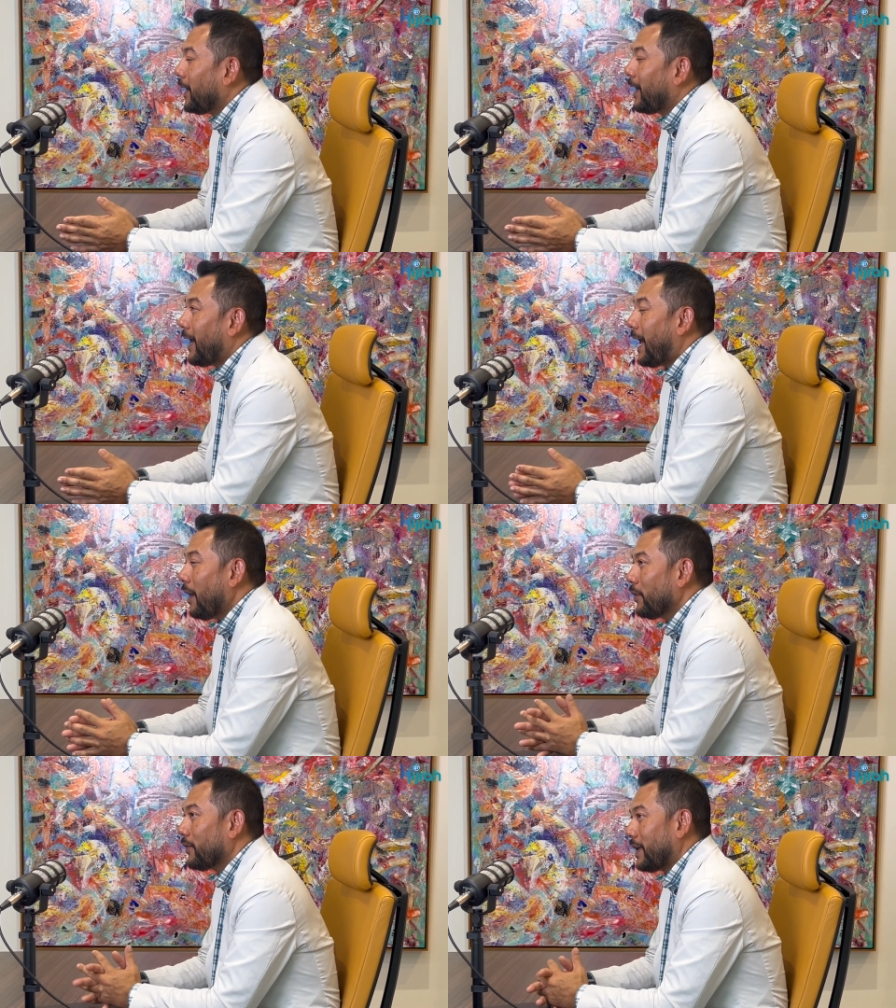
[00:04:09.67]
How
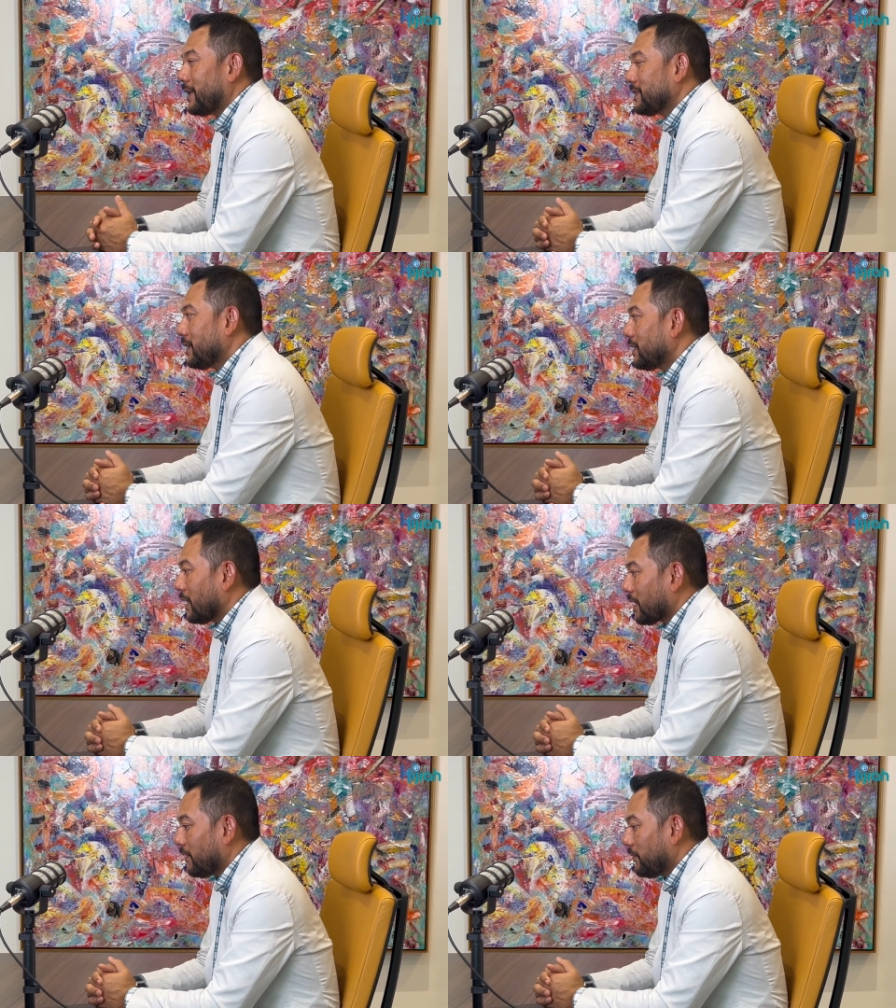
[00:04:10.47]
Great Eastern
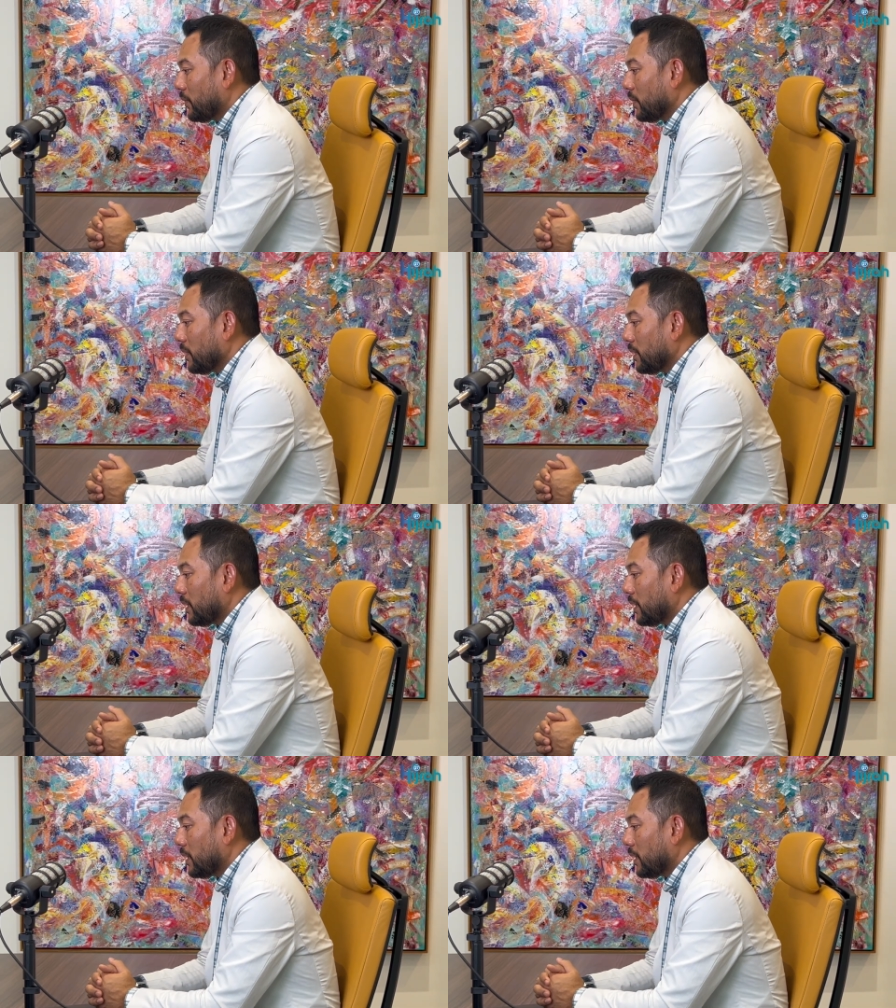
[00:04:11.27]
Takaful